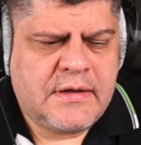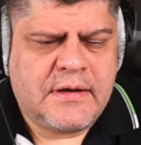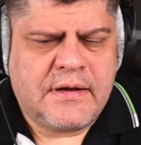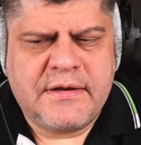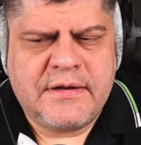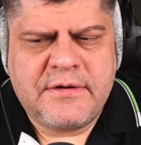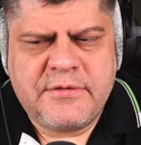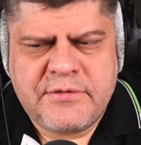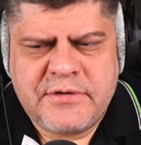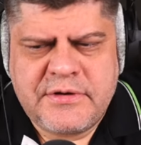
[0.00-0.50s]

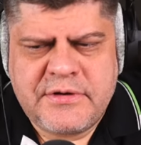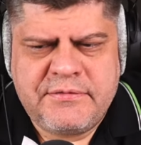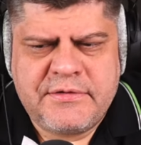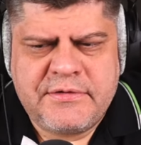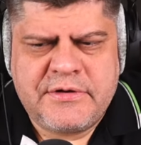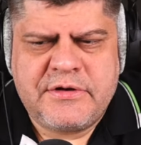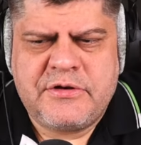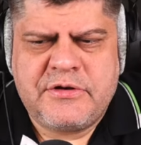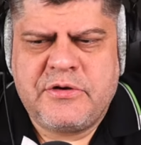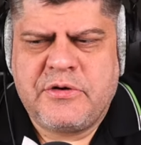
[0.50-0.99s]
I don't
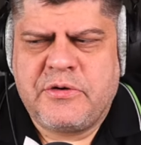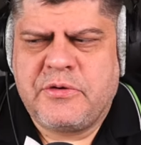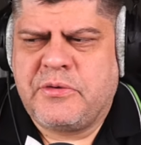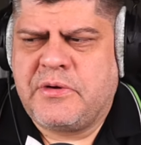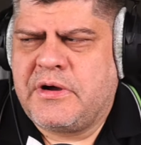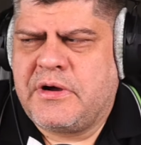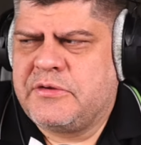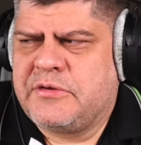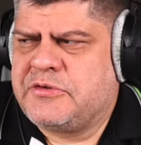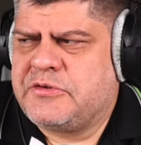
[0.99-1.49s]
even know
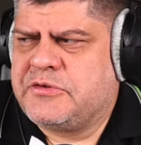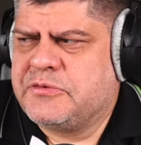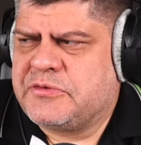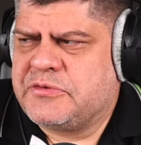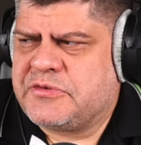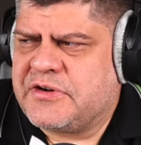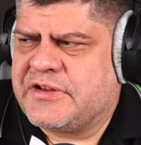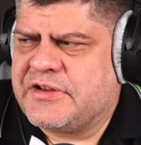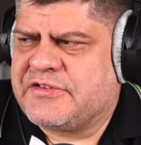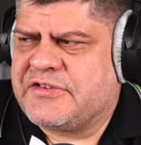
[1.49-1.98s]
how to
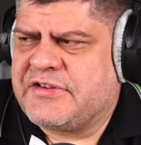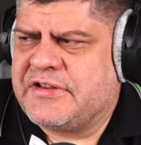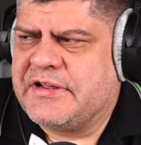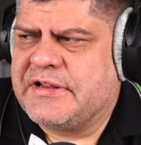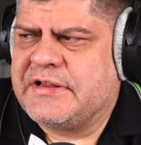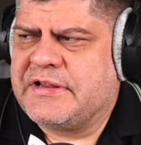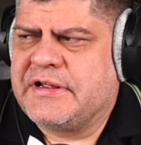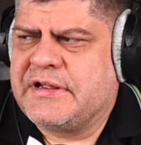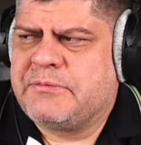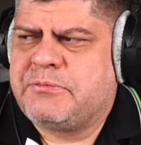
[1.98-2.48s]

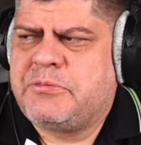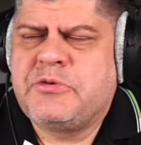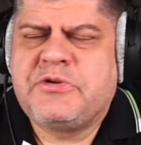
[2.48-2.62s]
translate that.